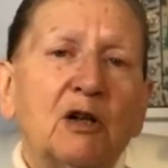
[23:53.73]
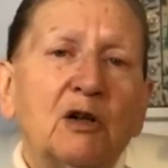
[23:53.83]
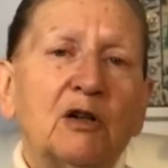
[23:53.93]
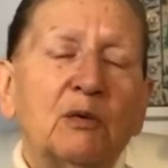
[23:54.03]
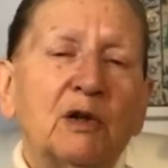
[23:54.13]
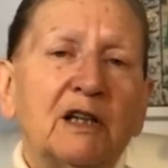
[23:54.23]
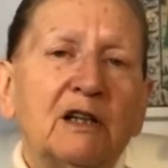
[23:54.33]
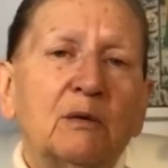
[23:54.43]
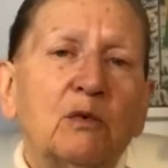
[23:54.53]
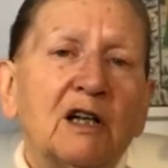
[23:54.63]

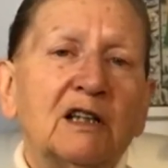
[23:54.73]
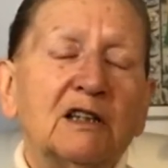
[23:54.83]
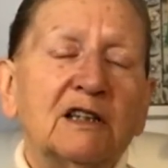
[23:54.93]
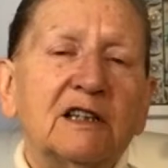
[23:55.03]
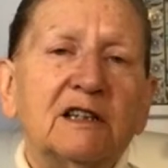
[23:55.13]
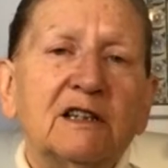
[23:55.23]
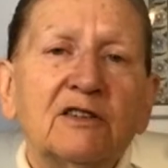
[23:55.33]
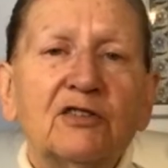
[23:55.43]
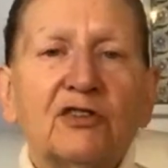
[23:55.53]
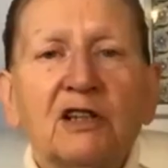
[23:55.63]
Where while it
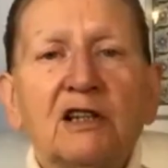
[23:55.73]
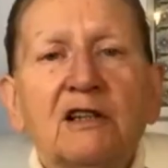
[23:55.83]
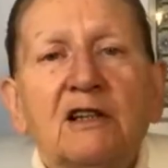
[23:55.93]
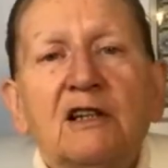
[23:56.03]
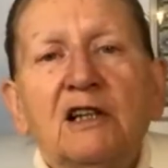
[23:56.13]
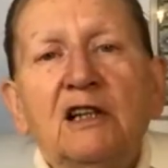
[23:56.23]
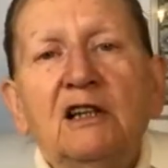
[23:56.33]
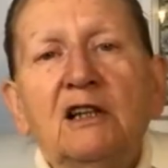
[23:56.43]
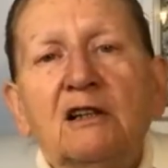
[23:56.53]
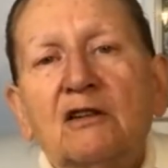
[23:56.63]
is in
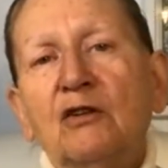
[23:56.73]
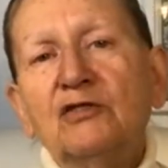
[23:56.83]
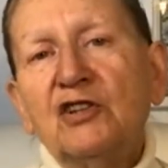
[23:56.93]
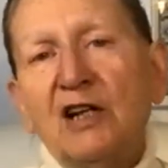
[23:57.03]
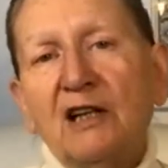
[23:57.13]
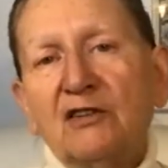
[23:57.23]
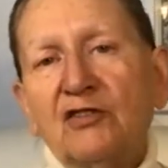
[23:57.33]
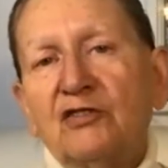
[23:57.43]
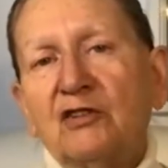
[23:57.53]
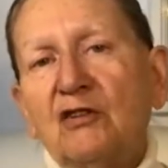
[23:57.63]
the context